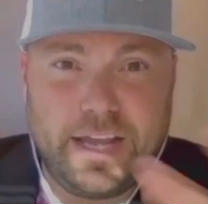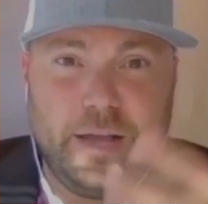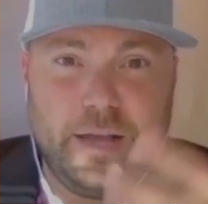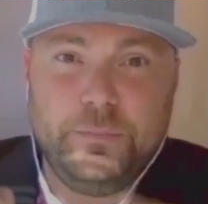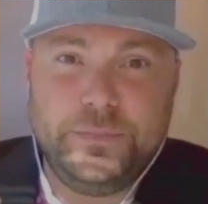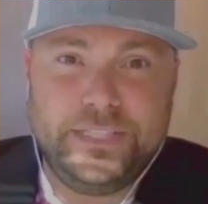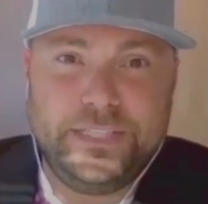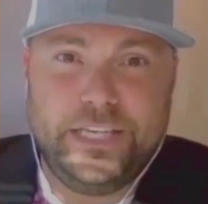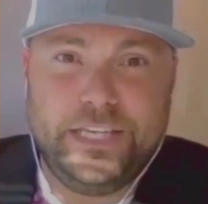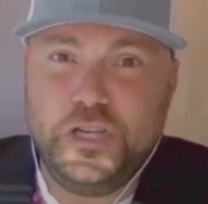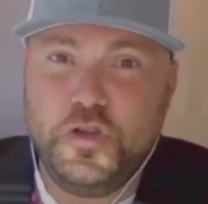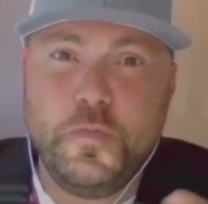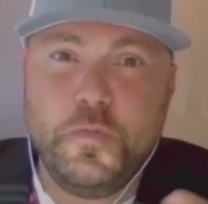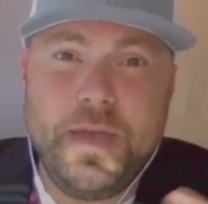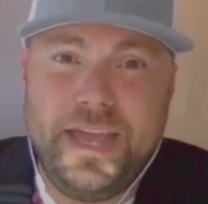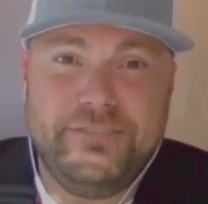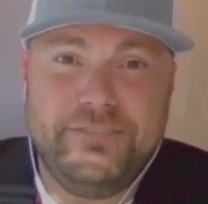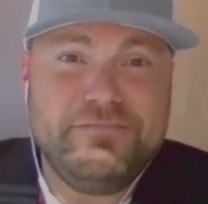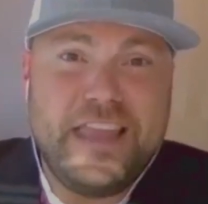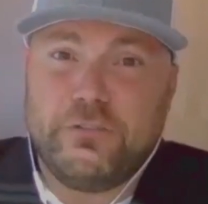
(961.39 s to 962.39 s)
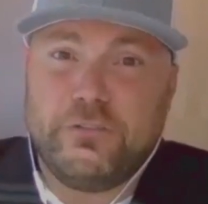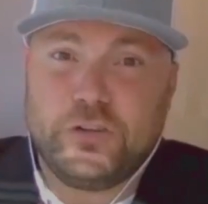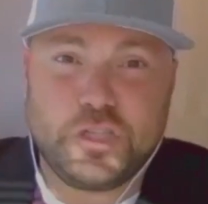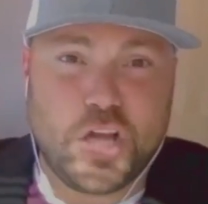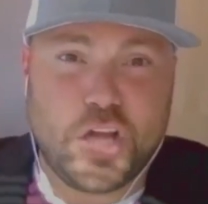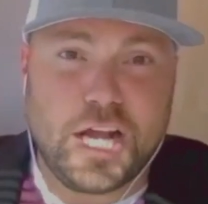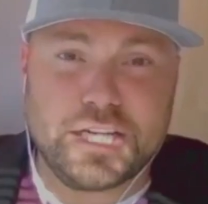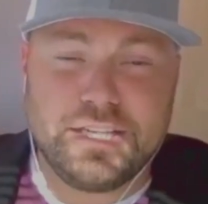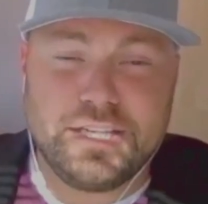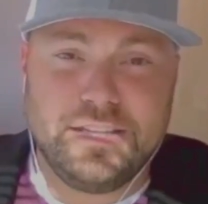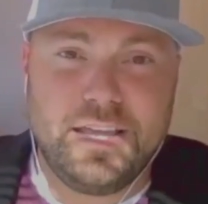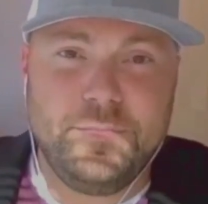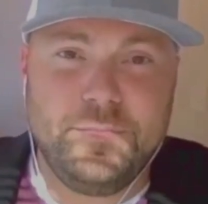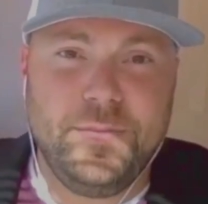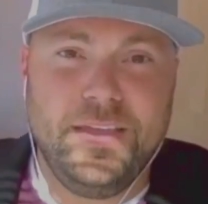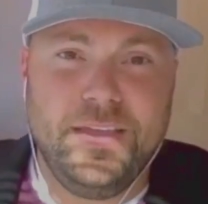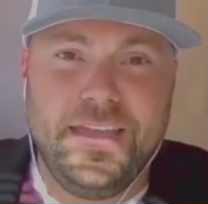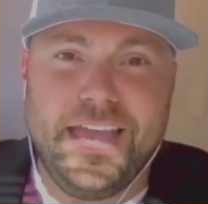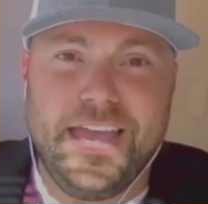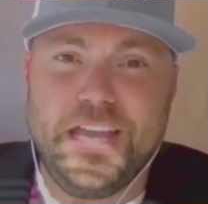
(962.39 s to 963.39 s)
that comes in, you may have never talked to
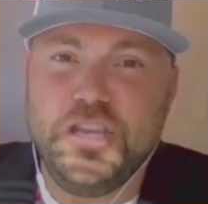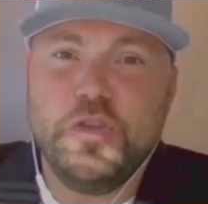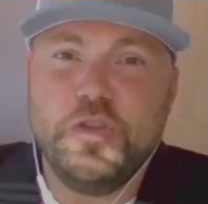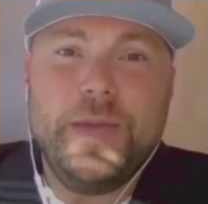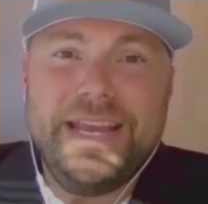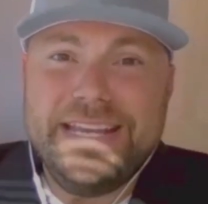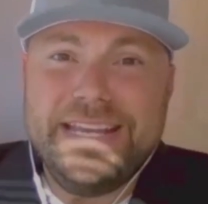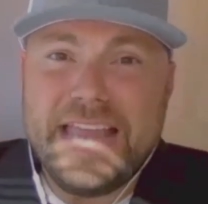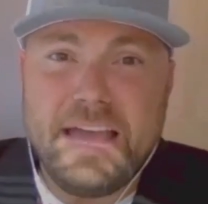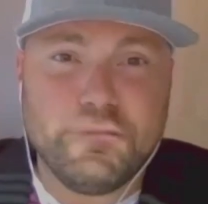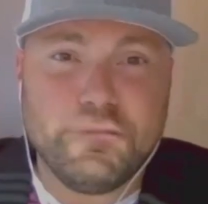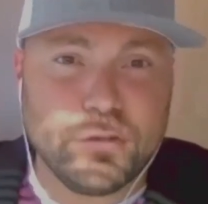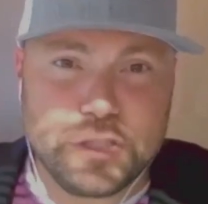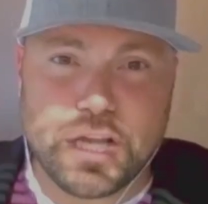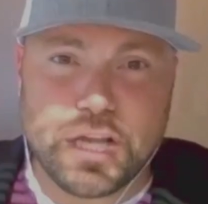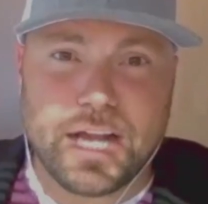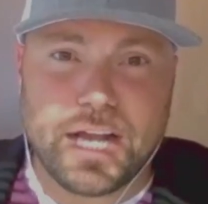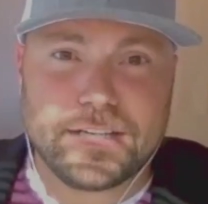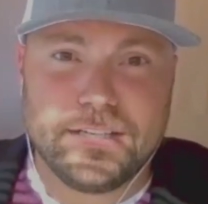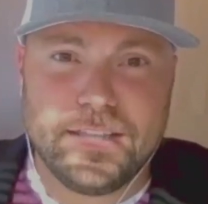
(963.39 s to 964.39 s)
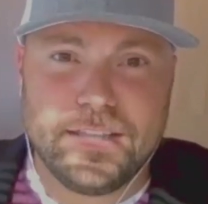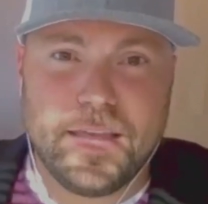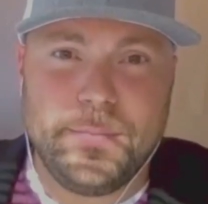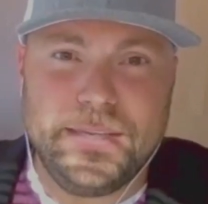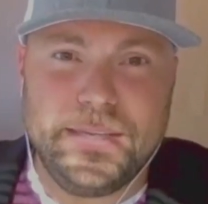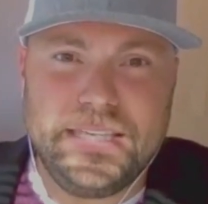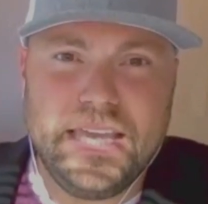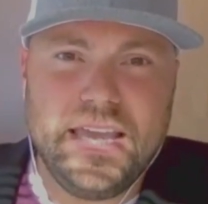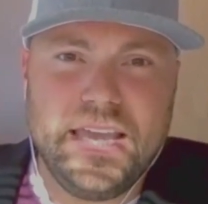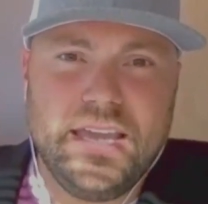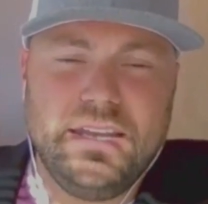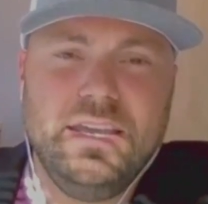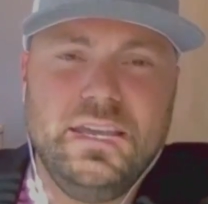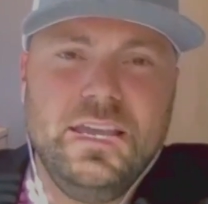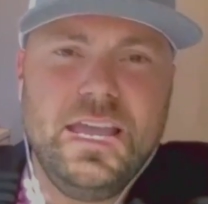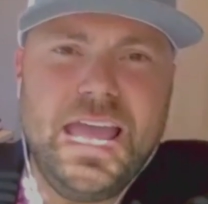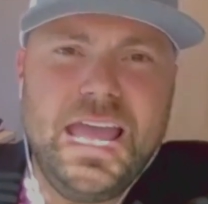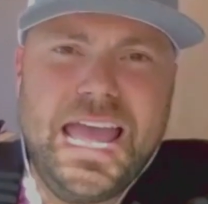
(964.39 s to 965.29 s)
them and you may never talk to them again.